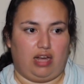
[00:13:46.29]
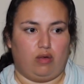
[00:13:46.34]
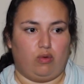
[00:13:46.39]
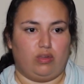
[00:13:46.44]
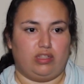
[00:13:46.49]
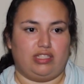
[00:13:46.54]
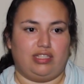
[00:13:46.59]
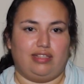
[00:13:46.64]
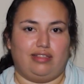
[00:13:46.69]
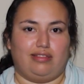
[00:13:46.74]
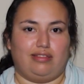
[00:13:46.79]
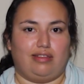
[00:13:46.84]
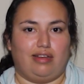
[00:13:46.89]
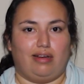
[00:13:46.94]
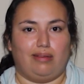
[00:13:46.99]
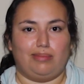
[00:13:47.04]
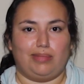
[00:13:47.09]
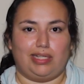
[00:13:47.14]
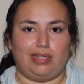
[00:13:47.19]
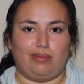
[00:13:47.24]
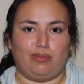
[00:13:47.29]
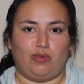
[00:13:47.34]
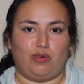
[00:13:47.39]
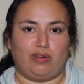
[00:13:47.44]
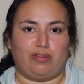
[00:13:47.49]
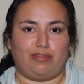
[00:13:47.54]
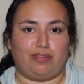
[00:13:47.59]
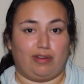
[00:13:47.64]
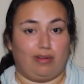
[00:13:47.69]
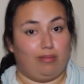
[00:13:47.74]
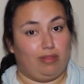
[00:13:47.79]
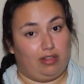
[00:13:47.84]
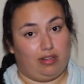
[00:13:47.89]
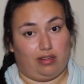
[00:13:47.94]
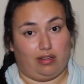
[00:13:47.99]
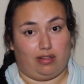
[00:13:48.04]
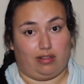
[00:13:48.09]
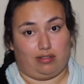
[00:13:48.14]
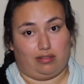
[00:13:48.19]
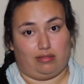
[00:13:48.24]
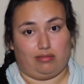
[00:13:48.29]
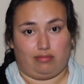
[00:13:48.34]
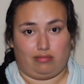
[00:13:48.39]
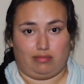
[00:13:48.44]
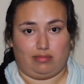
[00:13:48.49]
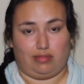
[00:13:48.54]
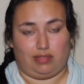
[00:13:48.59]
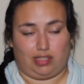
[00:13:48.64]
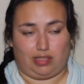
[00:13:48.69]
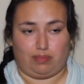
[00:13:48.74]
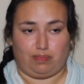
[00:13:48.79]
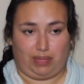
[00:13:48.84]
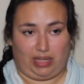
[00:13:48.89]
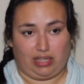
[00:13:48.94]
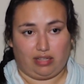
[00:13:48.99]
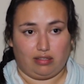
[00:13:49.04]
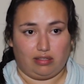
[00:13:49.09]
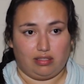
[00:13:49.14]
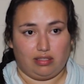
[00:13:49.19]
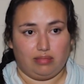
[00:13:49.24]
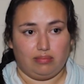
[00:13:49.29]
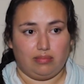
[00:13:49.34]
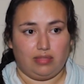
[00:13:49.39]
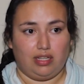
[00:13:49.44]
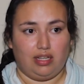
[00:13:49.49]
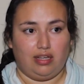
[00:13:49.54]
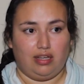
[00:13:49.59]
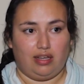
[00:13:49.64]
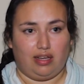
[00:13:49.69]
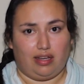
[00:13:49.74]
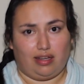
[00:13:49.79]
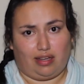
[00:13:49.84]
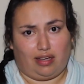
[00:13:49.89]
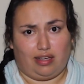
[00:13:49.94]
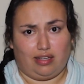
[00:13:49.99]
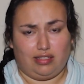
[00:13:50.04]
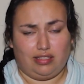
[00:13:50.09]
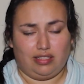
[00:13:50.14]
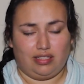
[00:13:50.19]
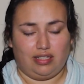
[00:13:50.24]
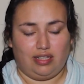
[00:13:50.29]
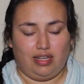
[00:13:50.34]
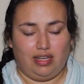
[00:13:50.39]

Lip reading: I wasn't numb anymore from the speculum, I guess.